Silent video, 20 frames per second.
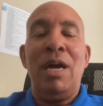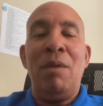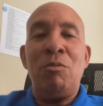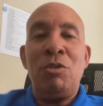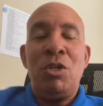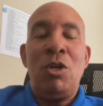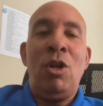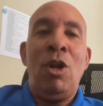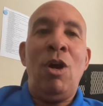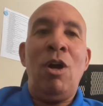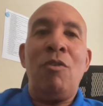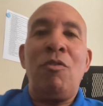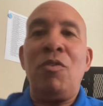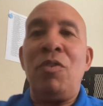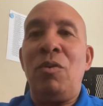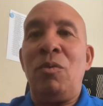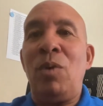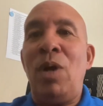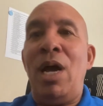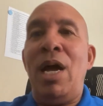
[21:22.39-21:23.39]
was along for
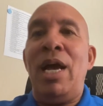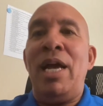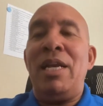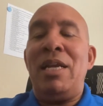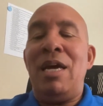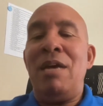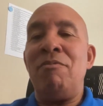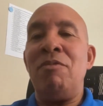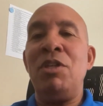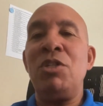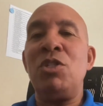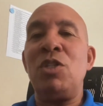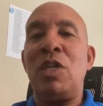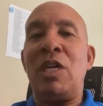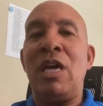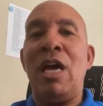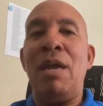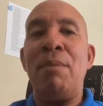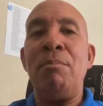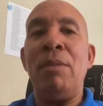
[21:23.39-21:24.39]
the ride. I eventually
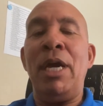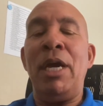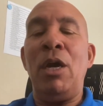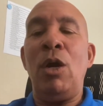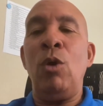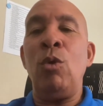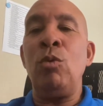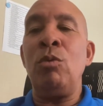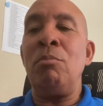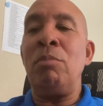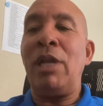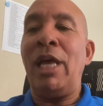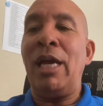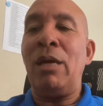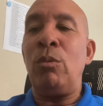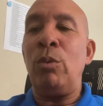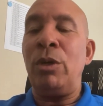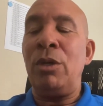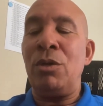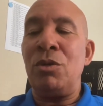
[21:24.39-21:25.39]
got my own
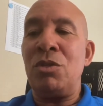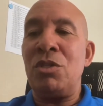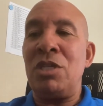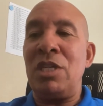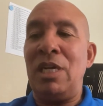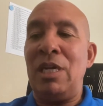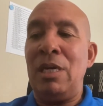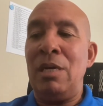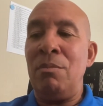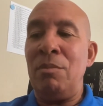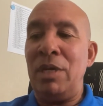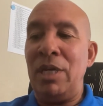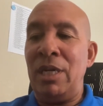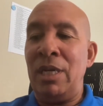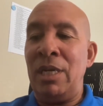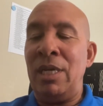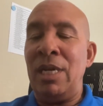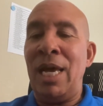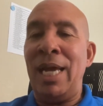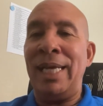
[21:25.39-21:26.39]
Black Widows team
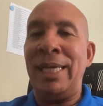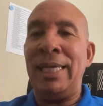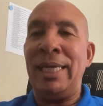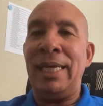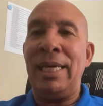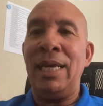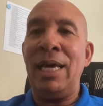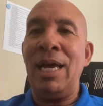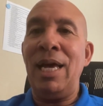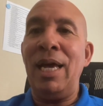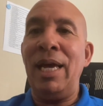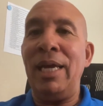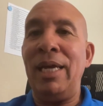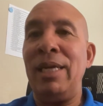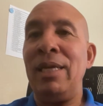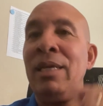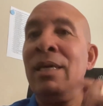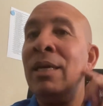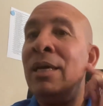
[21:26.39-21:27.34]
in '99,